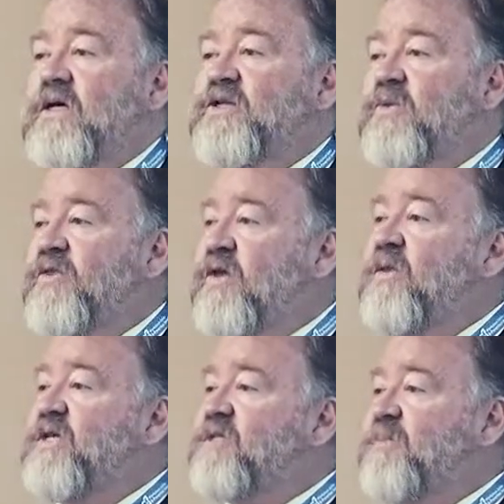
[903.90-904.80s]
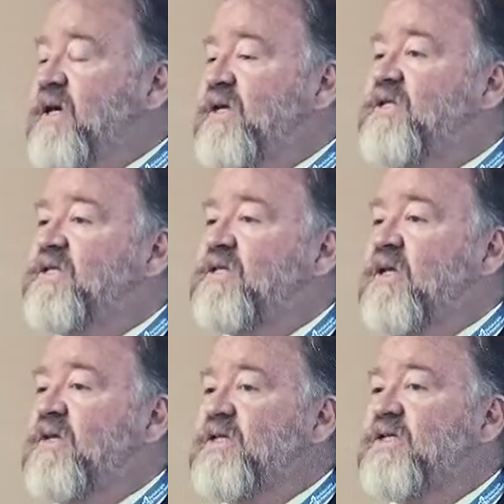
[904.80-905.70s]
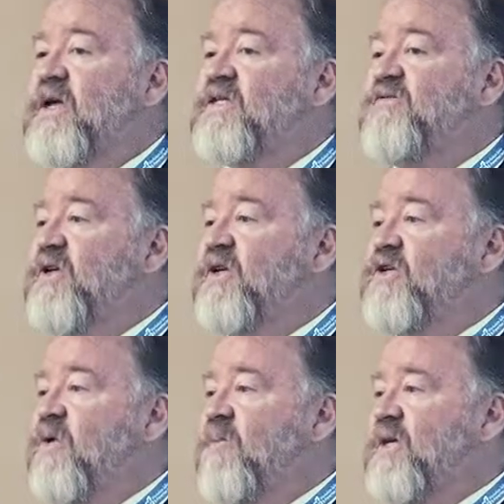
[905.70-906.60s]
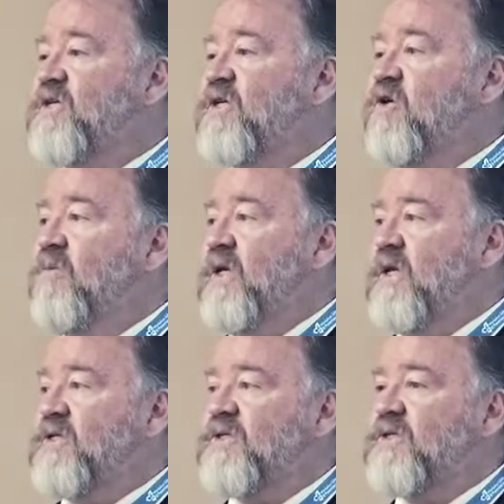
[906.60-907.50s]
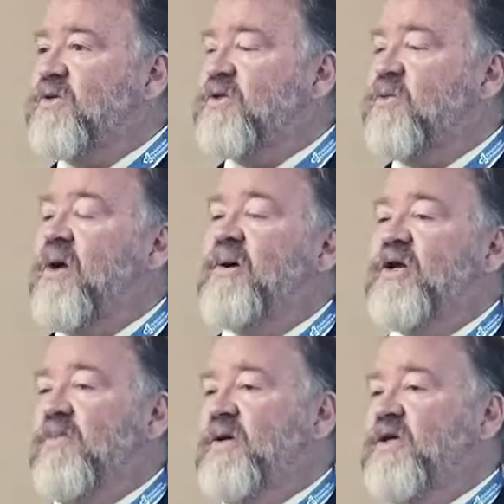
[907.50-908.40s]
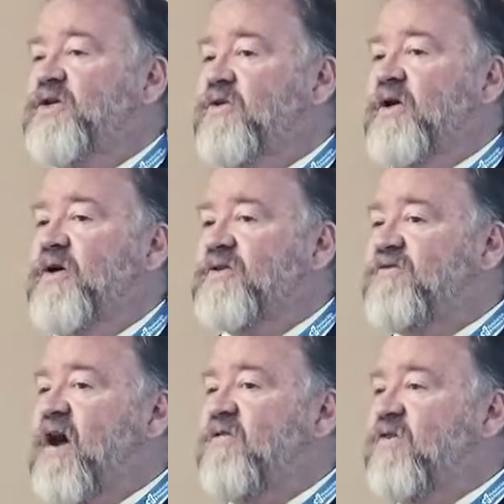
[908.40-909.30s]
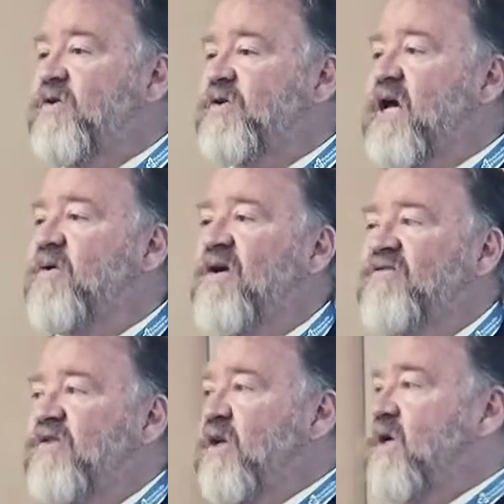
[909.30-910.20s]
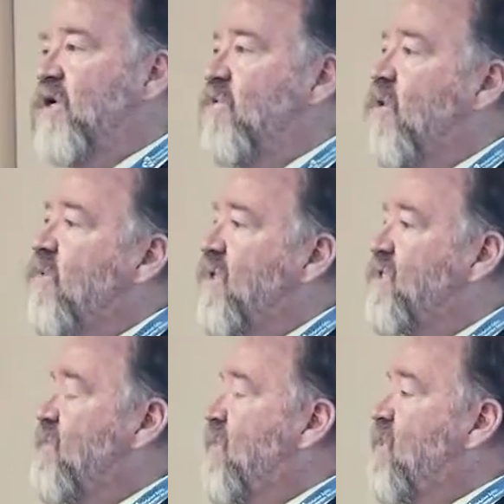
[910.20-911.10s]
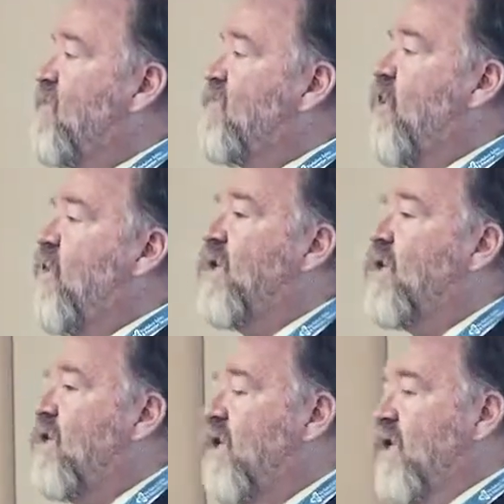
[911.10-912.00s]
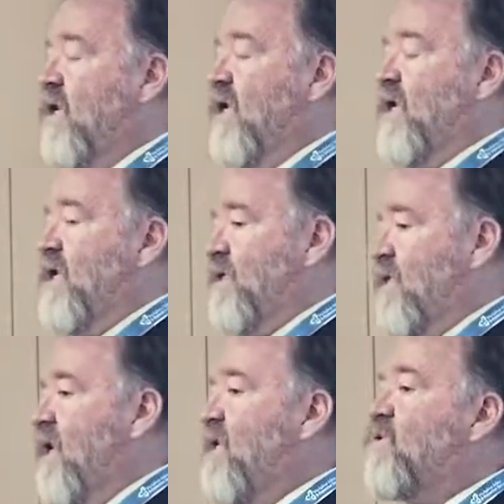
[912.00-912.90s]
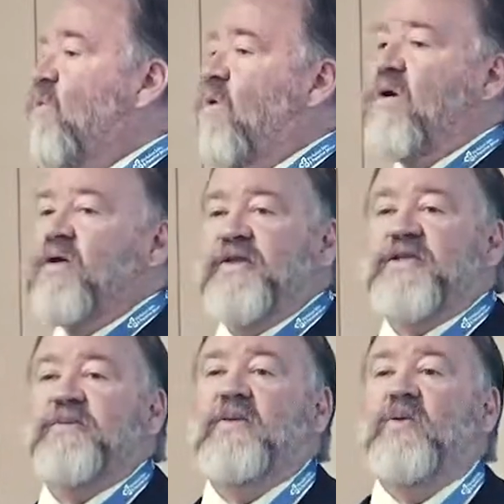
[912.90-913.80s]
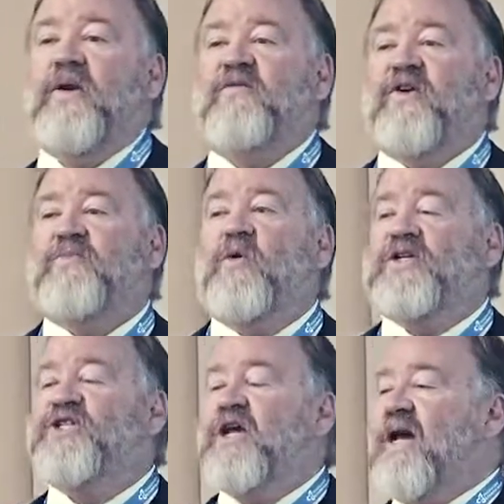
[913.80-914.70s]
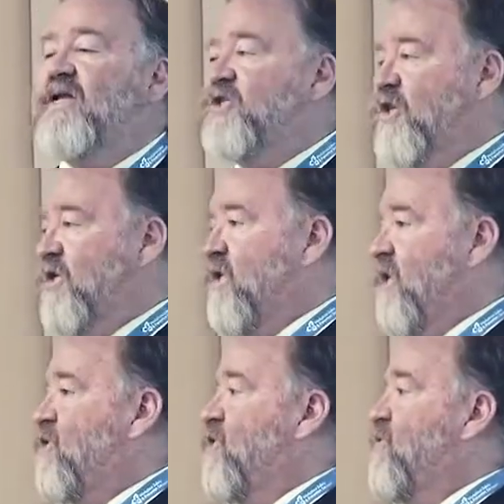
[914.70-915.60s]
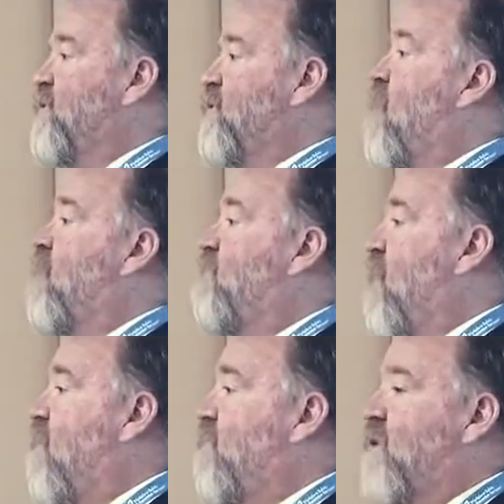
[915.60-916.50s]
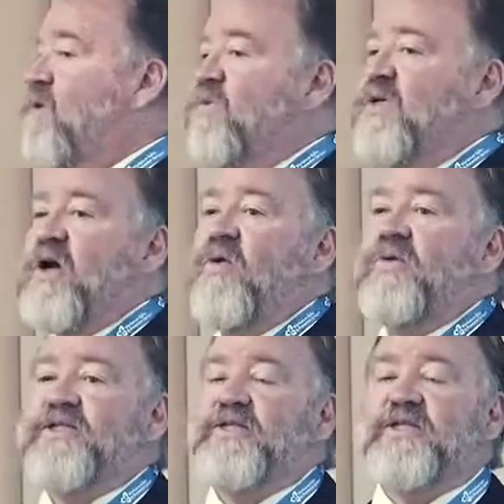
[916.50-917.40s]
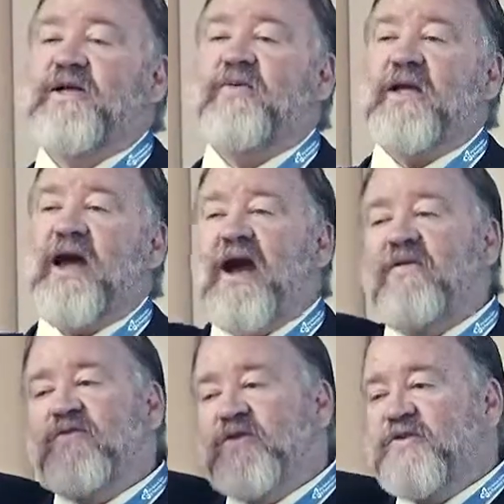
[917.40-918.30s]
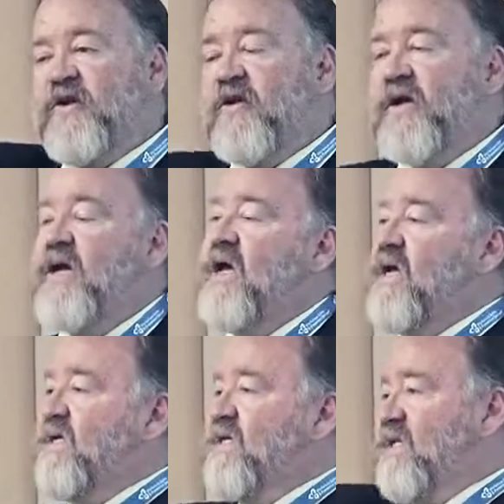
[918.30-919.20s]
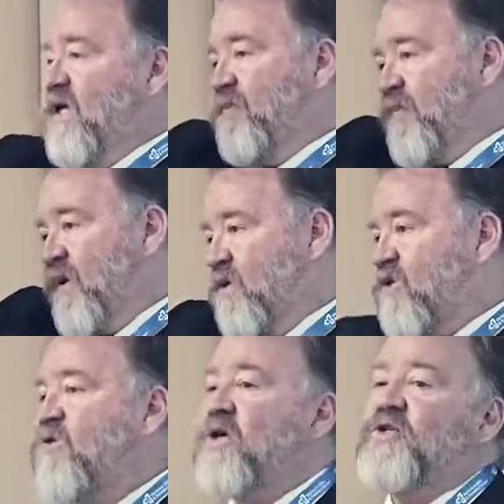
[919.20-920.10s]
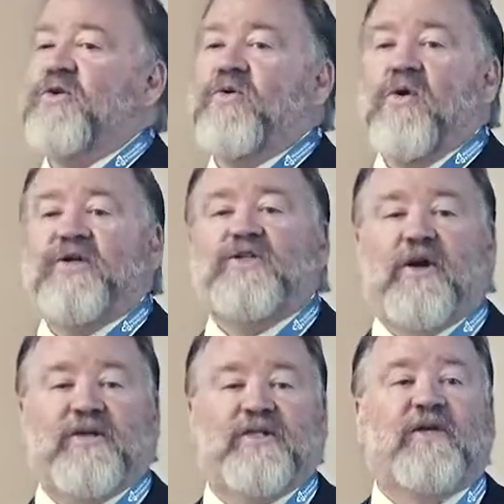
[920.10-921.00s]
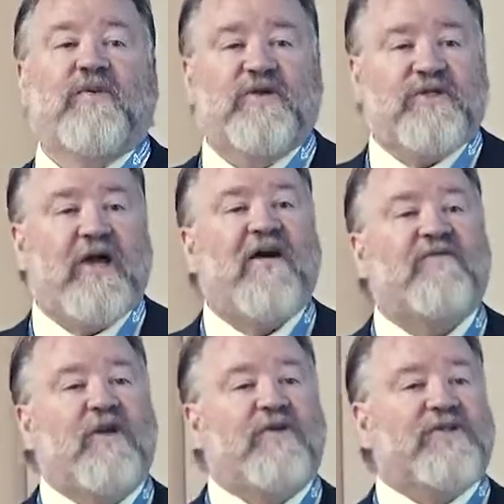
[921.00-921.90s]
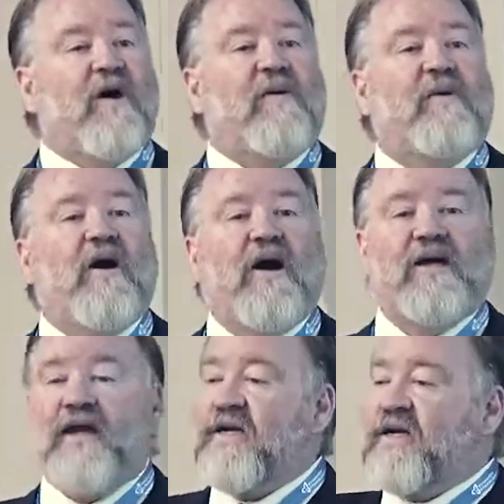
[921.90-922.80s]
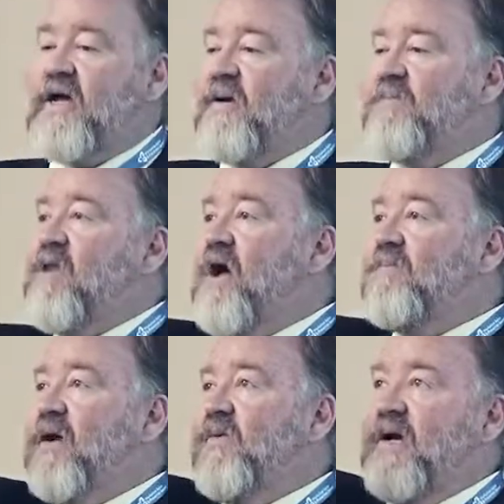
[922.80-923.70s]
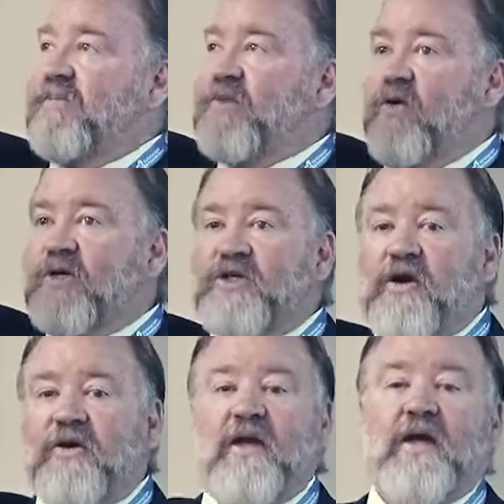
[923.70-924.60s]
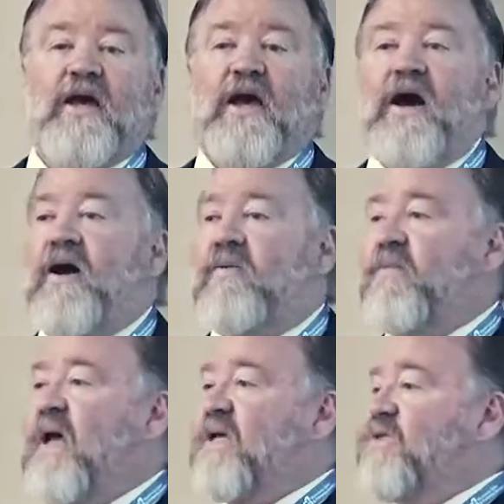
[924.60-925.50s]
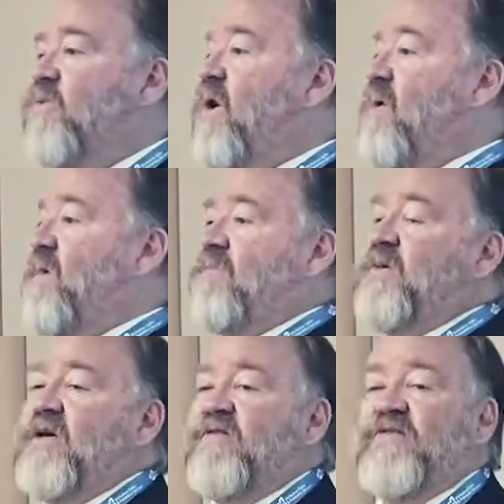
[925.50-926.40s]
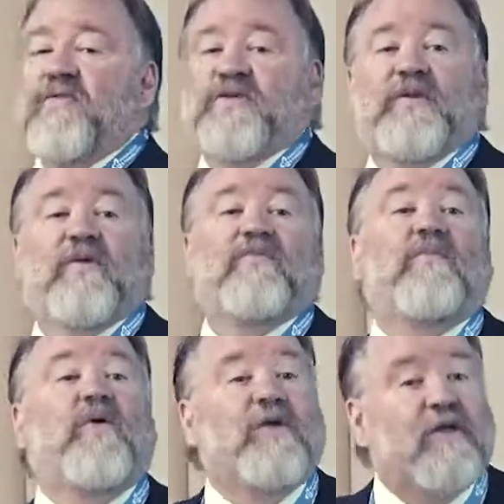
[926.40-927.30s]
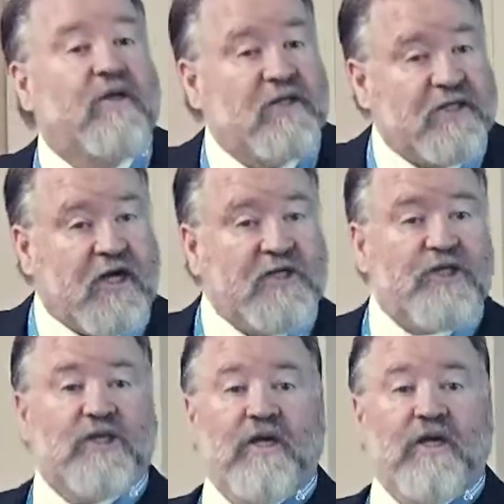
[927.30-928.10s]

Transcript: So within this piece, this does fit into our basic human needs concerns. So where am I going to be in 2 years, 5 years? How do I fit in? Where do I see myself going? In today's world, this may be one of our more challenging issues to talk about because we don't necessarily have those very deep and structured org charts like we used to have in years gone by. And I could kind of plot my way up the org chart as to where I might be if I was being promoted and such.